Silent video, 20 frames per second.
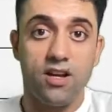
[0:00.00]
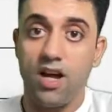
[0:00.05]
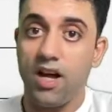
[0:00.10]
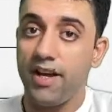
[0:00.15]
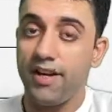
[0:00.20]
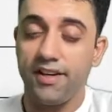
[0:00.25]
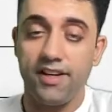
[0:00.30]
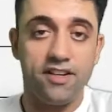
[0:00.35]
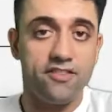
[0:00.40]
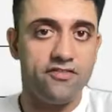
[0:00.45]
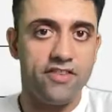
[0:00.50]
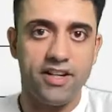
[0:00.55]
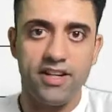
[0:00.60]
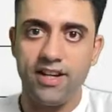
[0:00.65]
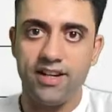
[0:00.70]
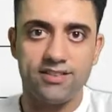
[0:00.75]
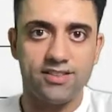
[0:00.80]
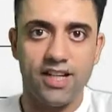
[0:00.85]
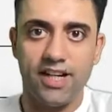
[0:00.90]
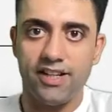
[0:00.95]
I get very
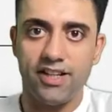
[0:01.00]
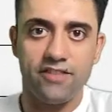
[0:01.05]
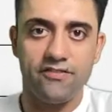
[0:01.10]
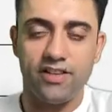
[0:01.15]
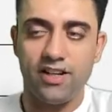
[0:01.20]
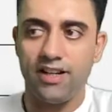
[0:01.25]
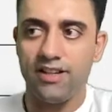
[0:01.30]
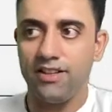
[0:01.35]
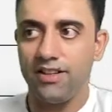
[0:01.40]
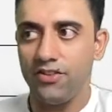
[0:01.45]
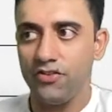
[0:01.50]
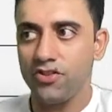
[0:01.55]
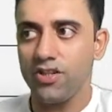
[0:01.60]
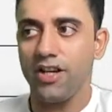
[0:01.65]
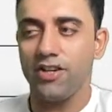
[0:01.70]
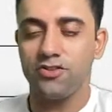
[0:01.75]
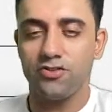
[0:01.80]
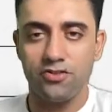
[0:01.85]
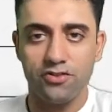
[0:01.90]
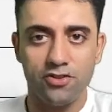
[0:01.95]
excited when I teach.
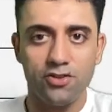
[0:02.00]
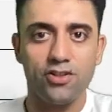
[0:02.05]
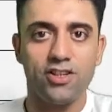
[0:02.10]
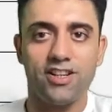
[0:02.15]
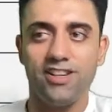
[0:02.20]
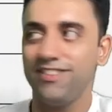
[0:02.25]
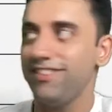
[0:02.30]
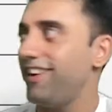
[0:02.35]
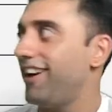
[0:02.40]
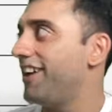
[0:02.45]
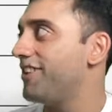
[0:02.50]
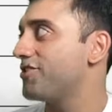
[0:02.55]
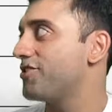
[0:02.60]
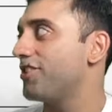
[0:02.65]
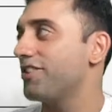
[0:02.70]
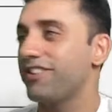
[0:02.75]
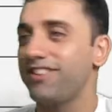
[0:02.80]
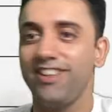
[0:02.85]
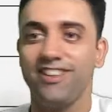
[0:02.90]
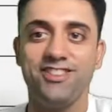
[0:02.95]
I should, I
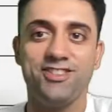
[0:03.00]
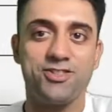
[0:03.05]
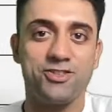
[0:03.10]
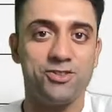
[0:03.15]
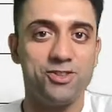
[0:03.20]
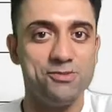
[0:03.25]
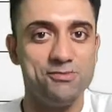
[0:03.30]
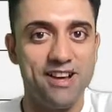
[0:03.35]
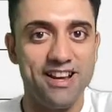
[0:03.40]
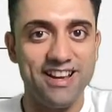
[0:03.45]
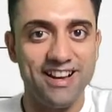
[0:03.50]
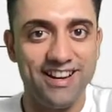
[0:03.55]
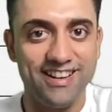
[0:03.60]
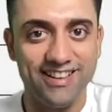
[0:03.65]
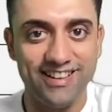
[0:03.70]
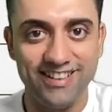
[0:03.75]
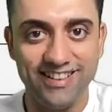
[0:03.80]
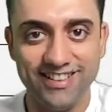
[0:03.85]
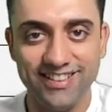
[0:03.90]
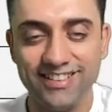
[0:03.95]
should control my
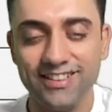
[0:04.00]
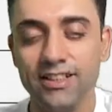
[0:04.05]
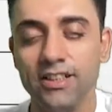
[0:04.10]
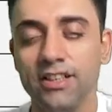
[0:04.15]
heart rate.